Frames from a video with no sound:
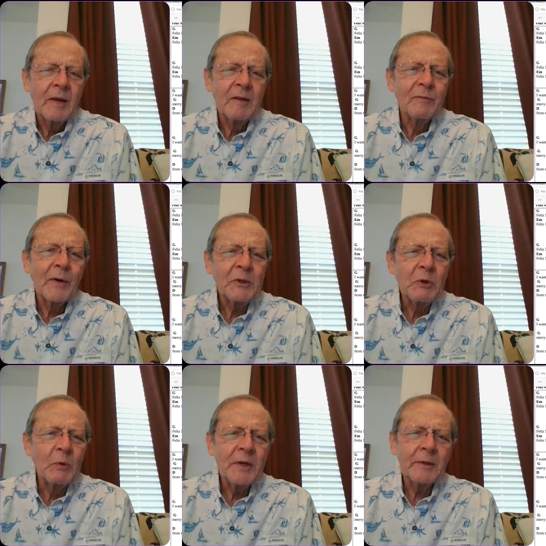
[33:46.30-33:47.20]
invite
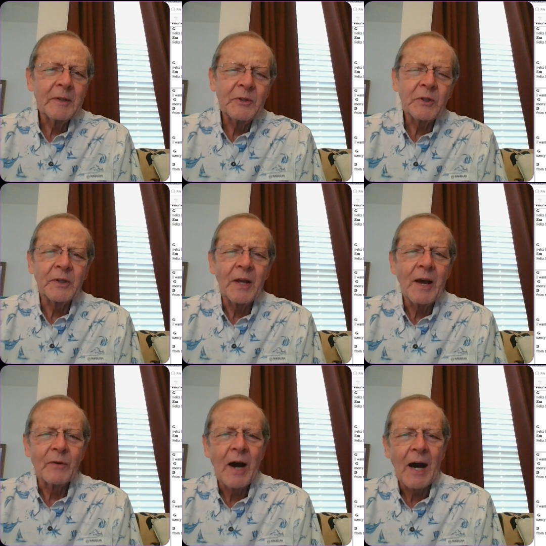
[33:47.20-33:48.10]
you in, and you can
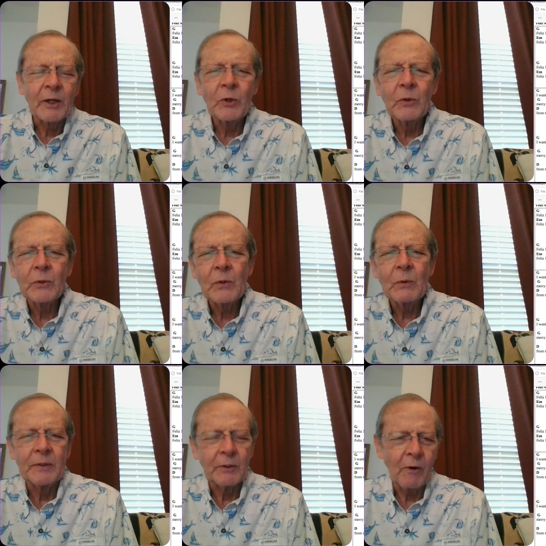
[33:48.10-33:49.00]
have hot
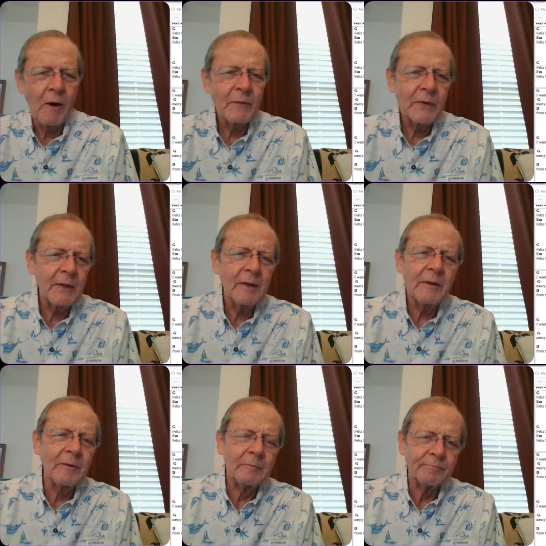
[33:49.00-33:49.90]
cocoa and
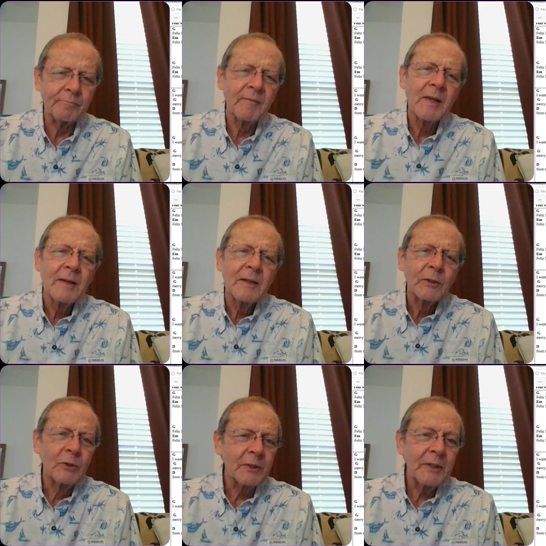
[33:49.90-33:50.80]
coffee and
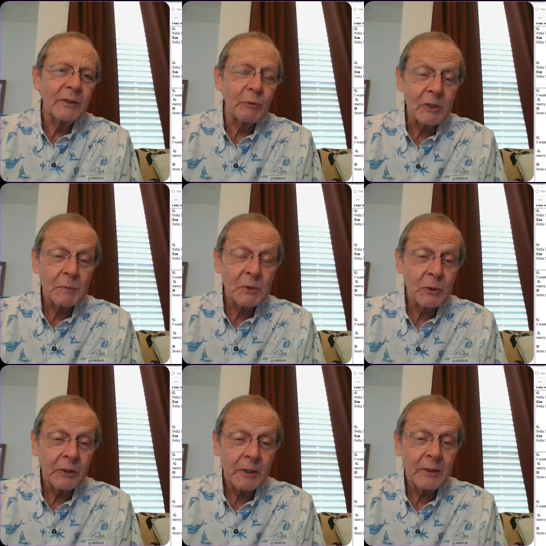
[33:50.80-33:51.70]
cookies, Christmas
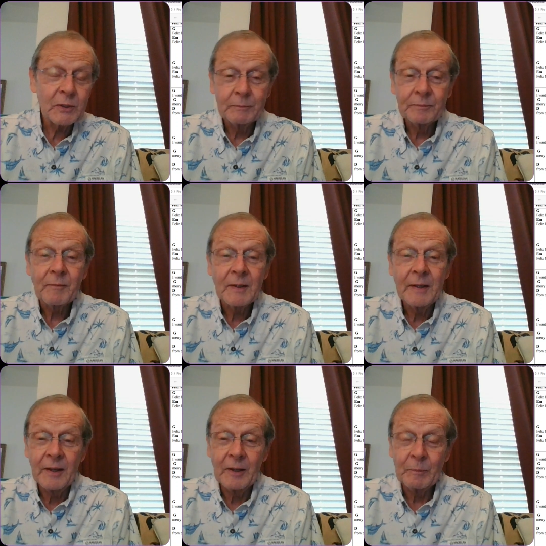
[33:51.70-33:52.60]
cookies,
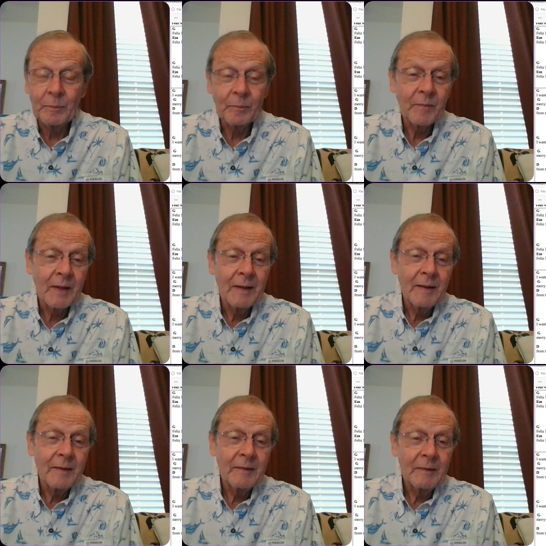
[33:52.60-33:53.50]
and
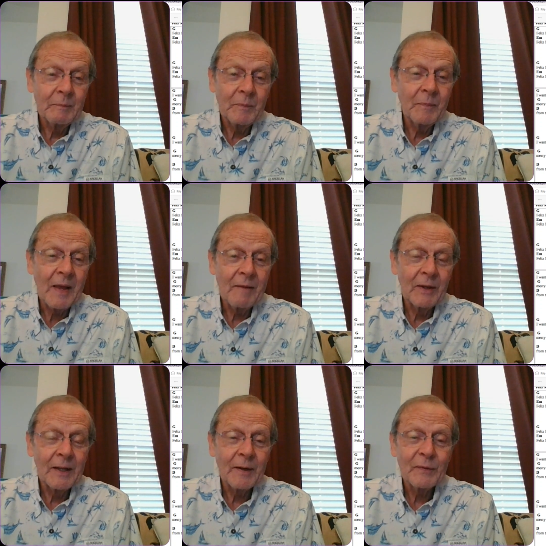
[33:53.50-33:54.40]

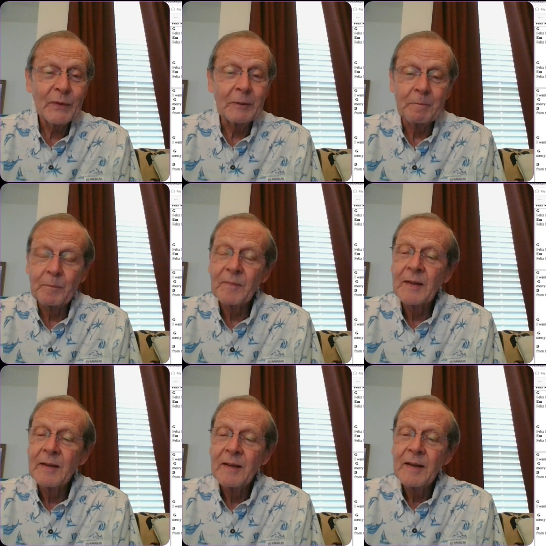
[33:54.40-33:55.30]
have a lot of fun.
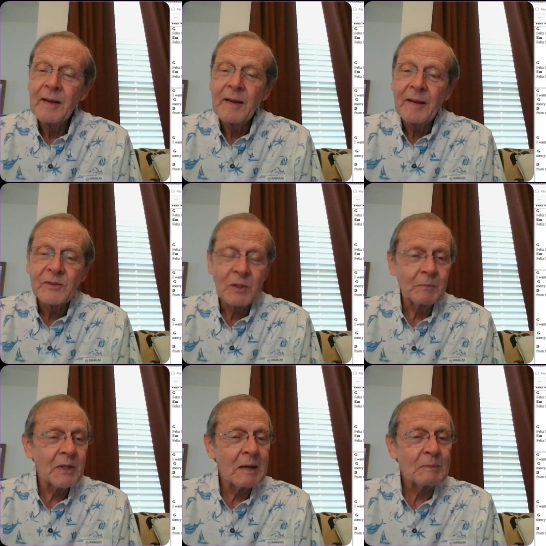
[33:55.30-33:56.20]

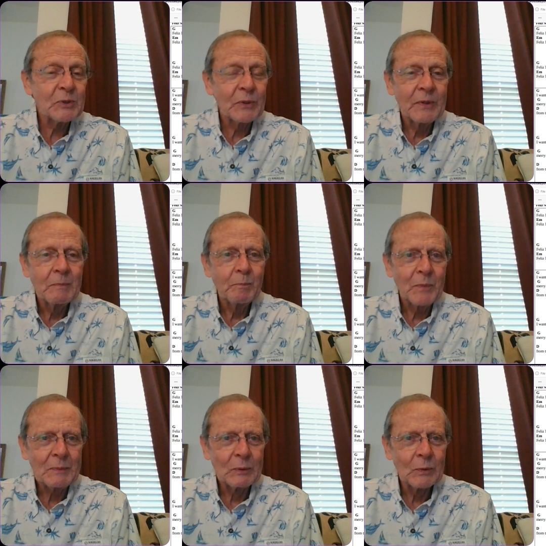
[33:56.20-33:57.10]
Sometimes
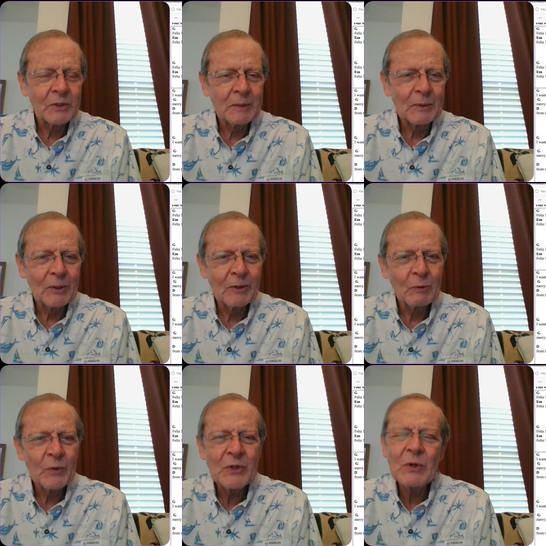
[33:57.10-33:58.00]
people will come along
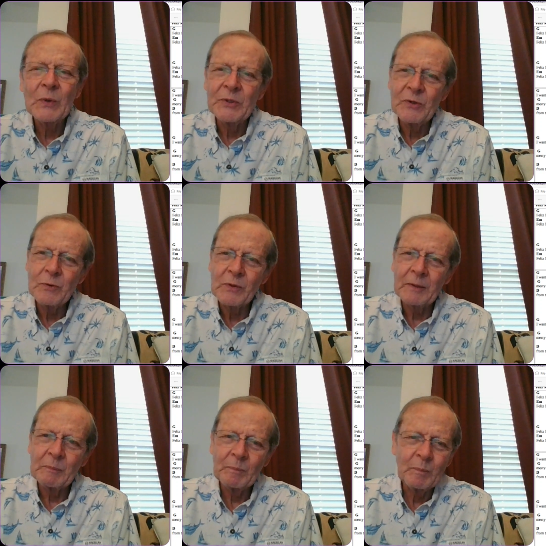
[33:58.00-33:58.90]
with you, and you
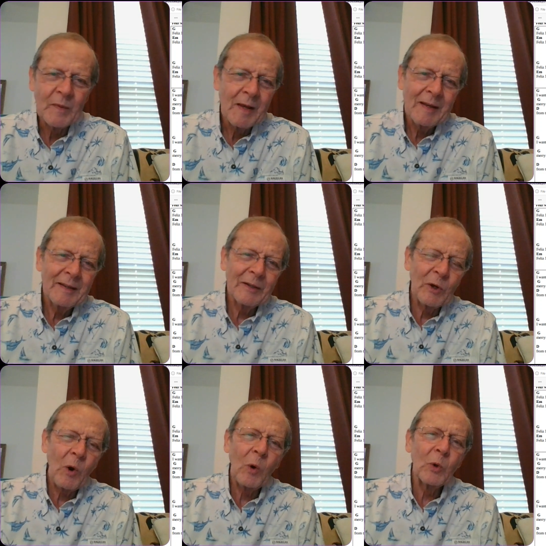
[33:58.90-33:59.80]
can get a
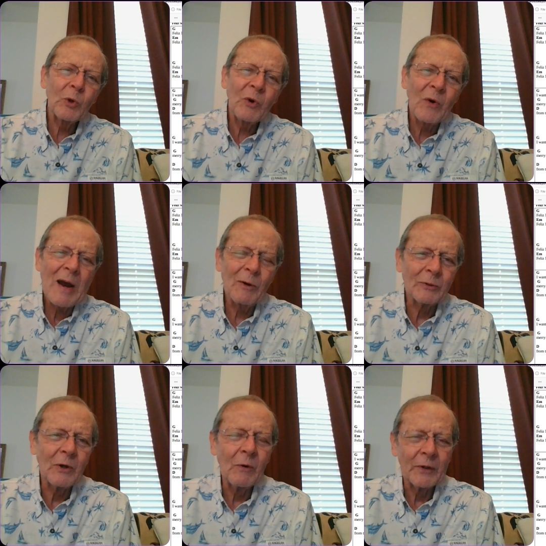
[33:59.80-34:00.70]
whole crowd
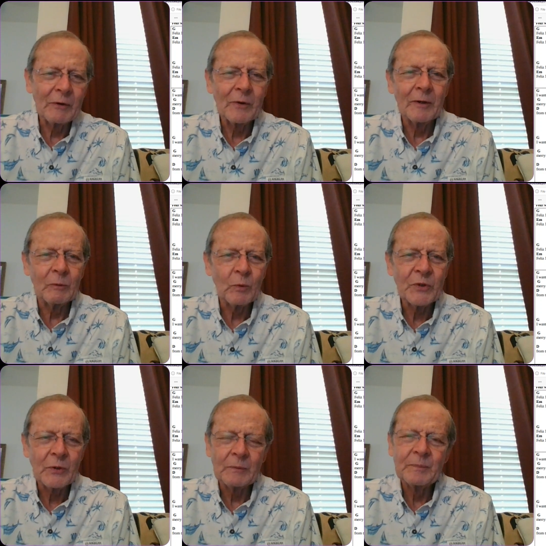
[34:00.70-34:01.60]
going around with you.